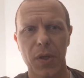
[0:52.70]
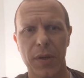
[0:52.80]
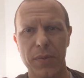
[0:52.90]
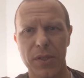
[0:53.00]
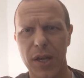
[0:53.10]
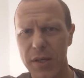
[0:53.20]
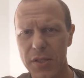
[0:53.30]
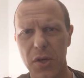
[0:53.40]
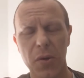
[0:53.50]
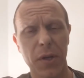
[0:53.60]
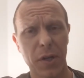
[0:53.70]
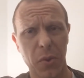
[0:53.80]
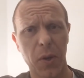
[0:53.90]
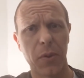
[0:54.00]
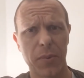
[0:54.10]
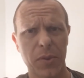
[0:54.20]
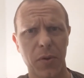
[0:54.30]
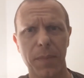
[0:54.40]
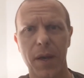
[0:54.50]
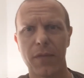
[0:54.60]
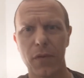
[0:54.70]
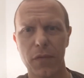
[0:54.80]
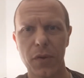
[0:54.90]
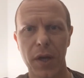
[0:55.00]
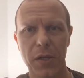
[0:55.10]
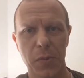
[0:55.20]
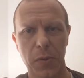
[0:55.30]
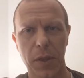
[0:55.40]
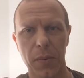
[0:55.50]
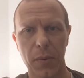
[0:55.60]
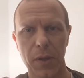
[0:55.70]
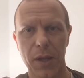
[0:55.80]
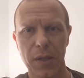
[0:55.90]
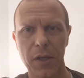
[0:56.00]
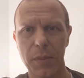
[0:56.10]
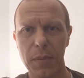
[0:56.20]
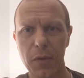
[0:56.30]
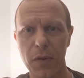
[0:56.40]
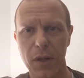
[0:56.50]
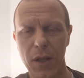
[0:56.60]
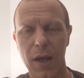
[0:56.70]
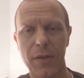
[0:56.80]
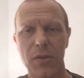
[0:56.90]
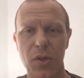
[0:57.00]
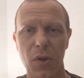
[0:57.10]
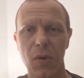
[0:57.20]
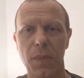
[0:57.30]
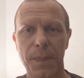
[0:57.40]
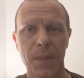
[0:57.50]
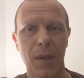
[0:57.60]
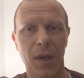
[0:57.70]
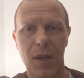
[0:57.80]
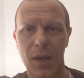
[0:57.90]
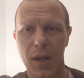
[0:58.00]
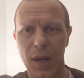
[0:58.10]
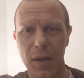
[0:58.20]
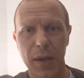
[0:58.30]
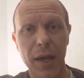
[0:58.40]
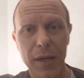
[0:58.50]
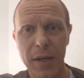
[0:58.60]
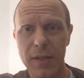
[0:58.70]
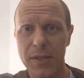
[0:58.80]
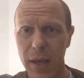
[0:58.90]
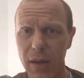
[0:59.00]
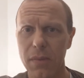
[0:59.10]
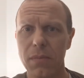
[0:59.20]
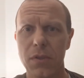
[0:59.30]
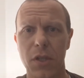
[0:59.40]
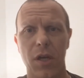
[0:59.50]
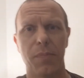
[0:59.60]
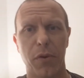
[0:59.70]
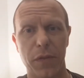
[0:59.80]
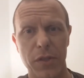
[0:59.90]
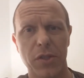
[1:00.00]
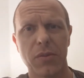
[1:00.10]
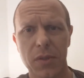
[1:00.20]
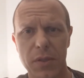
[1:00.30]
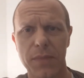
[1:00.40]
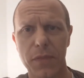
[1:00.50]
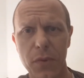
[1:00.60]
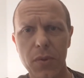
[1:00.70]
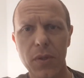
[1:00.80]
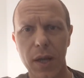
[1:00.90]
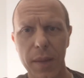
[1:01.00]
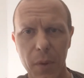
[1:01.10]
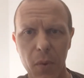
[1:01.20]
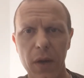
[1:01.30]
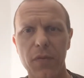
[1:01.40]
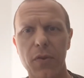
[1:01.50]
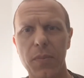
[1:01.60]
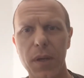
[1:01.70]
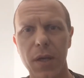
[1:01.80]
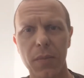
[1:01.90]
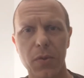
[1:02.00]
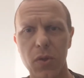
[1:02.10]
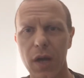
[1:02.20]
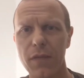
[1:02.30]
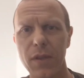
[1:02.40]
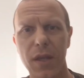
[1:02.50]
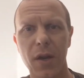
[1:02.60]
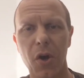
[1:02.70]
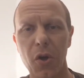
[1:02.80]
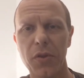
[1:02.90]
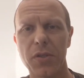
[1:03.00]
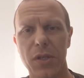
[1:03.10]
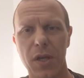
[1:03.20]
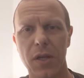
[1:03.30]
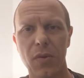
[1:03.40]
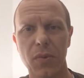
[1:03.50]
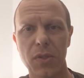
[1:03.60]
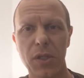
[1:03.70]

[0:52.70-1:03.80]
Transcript: it was kind of disheartening. And the weather was turning bad for a few days where they weren't likely to be moving a lot. So uh, heading into town to provision, get some food. I had my wife with me, and we're driving. Then all of a sudden, we